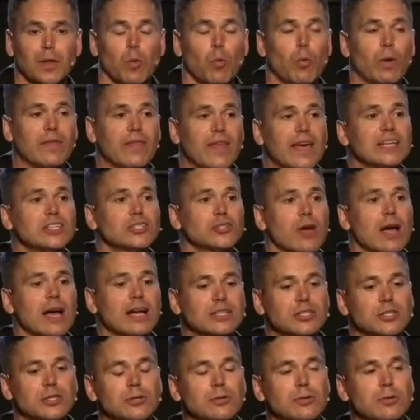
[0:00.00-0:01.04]
When they
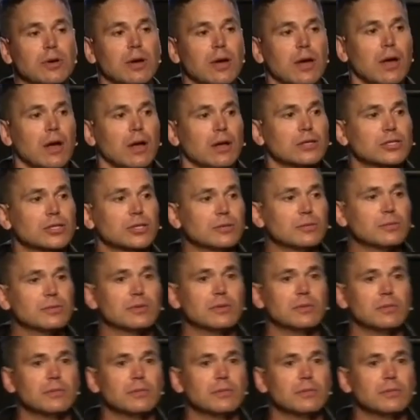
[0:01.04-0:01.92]
tried to, to